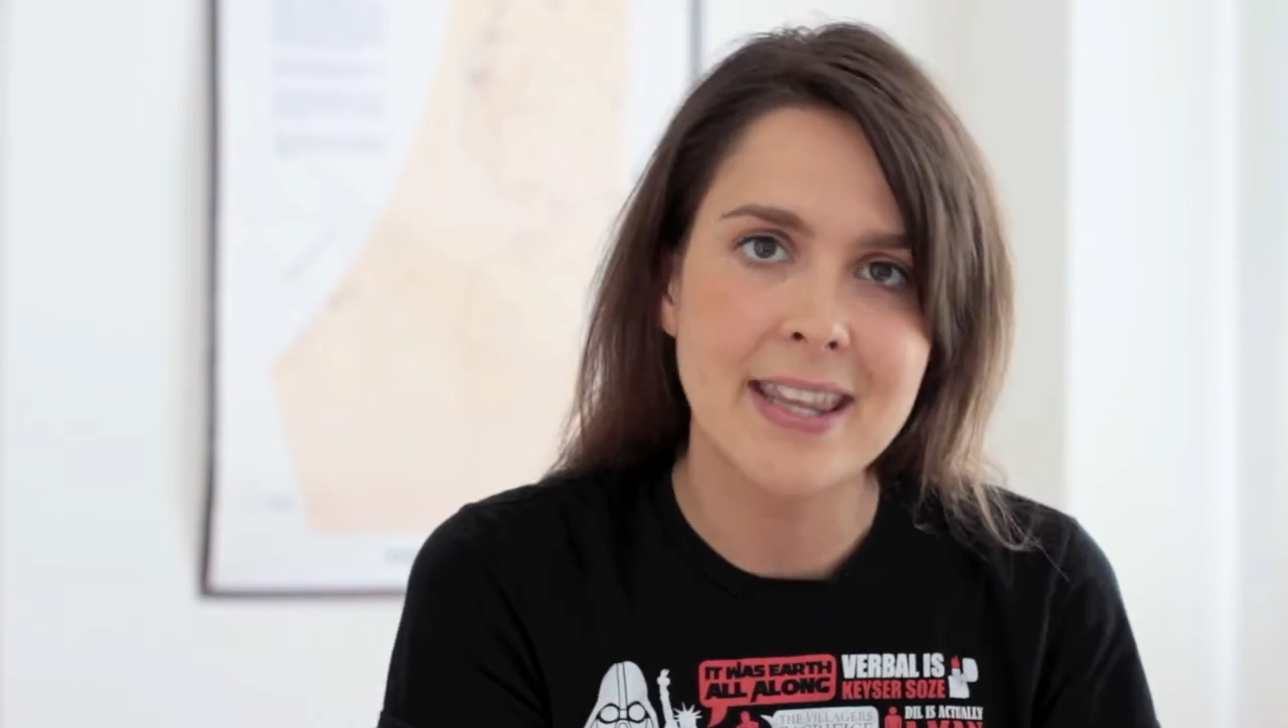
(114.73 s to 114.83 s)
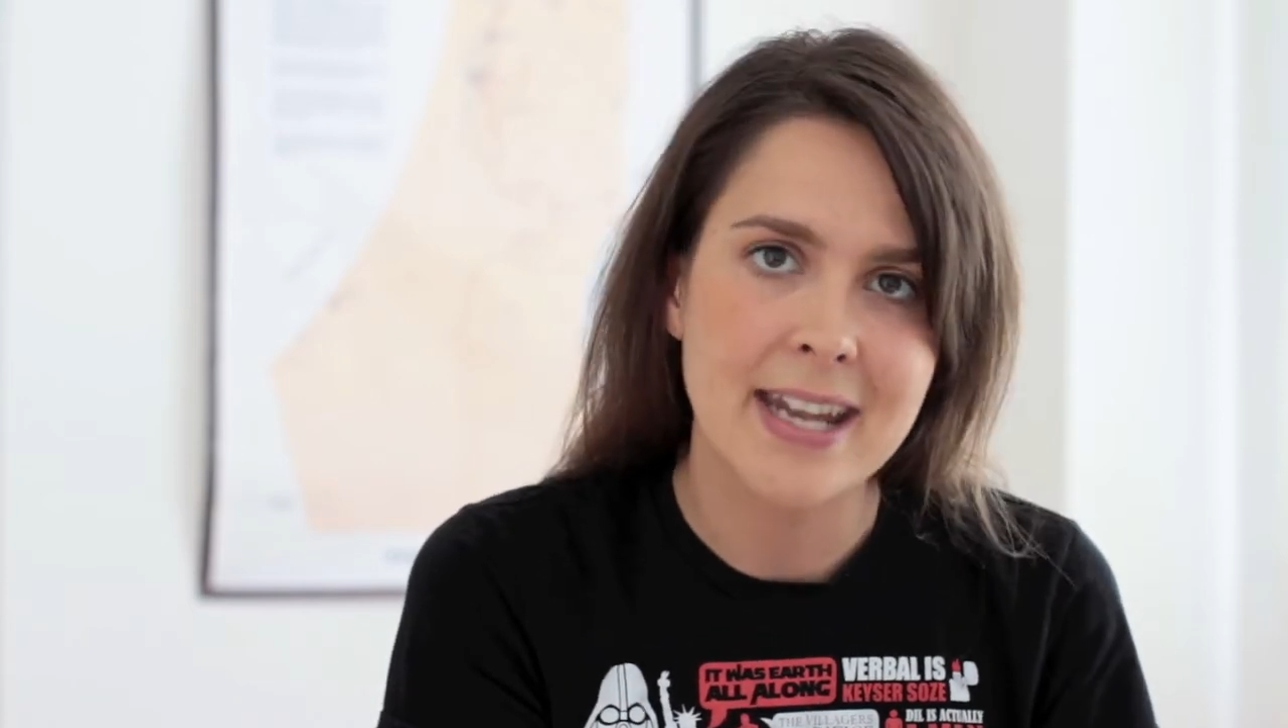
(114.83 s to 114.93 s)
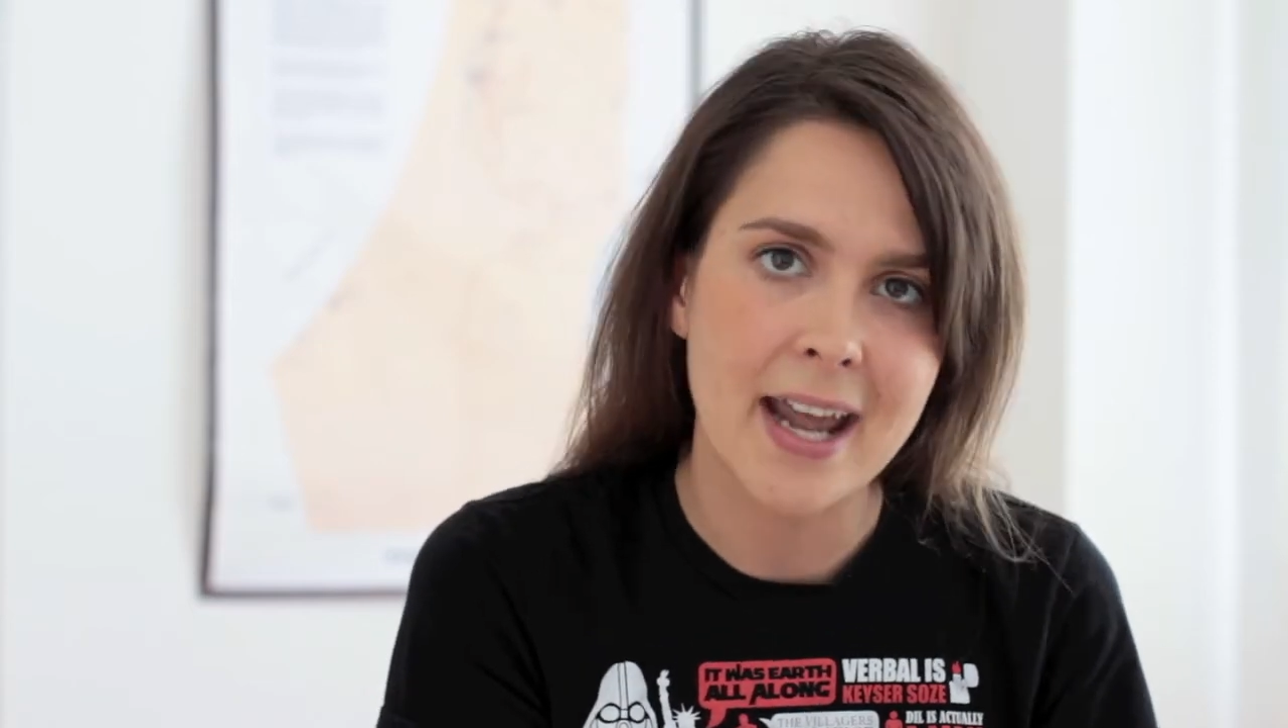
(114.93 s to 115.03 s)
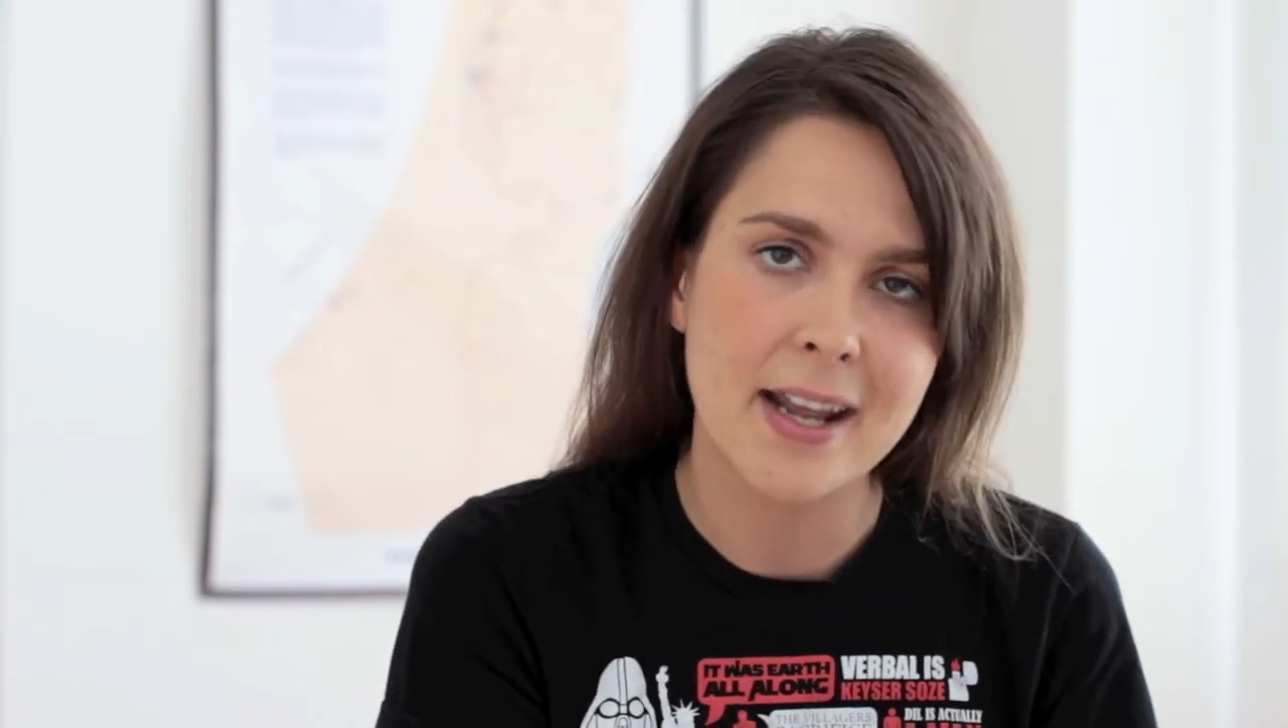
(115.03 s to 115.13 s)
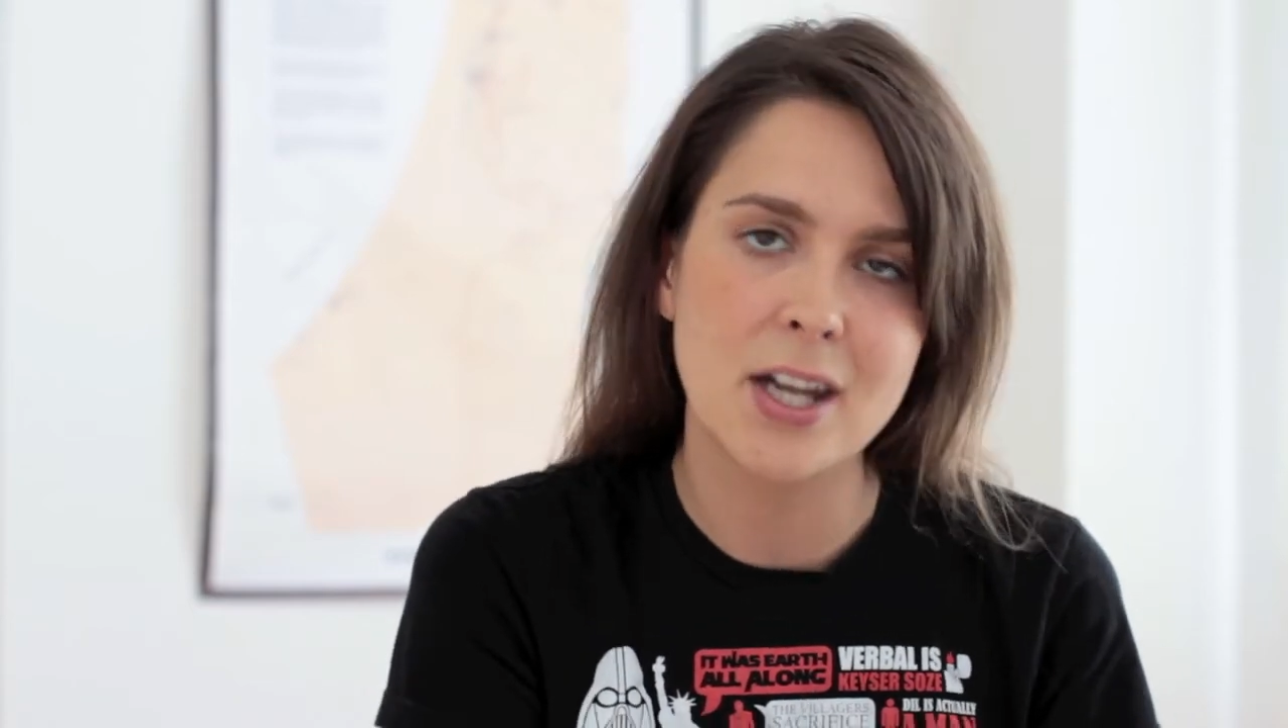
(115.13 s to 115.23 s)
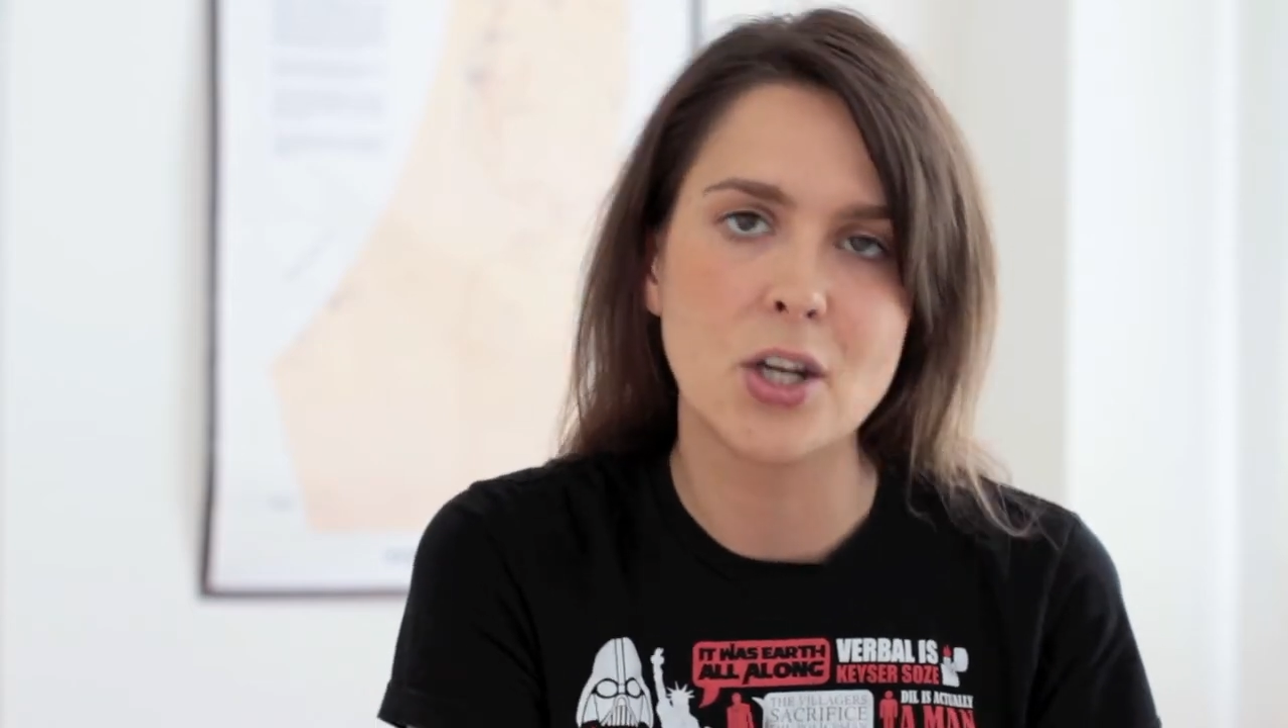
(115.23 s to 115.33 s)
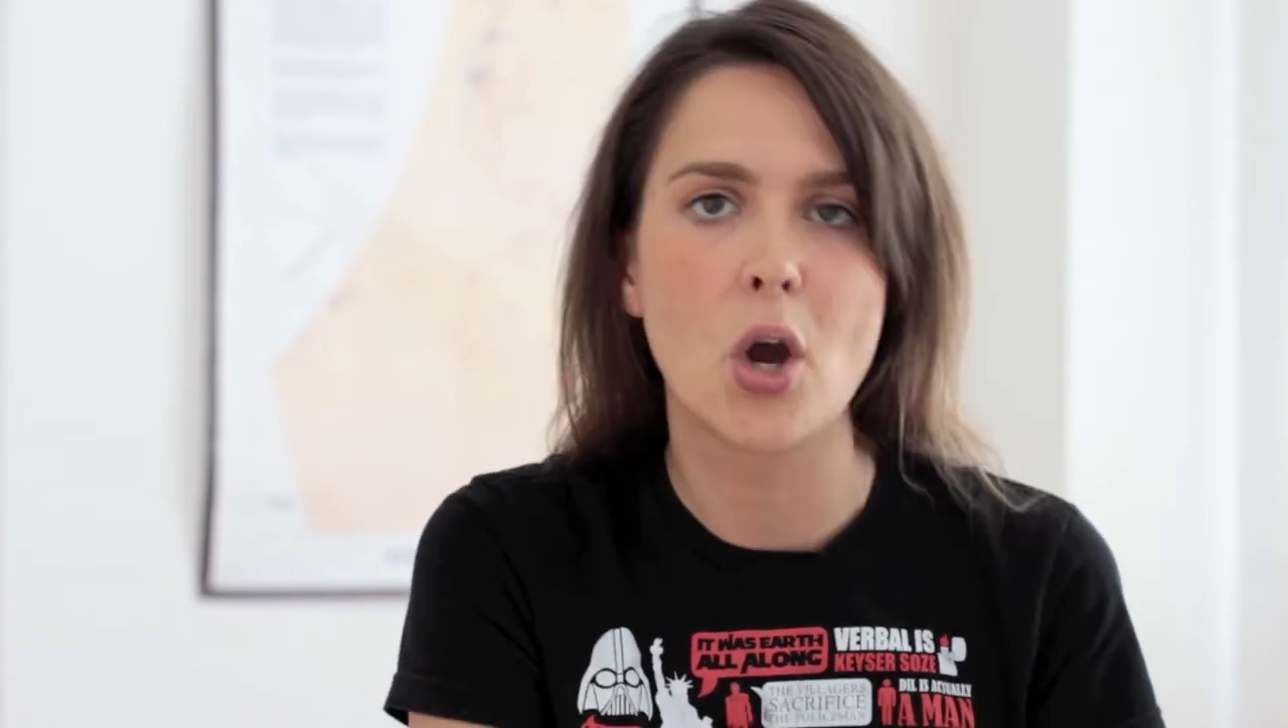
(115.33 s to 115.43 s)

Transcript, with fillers: the data and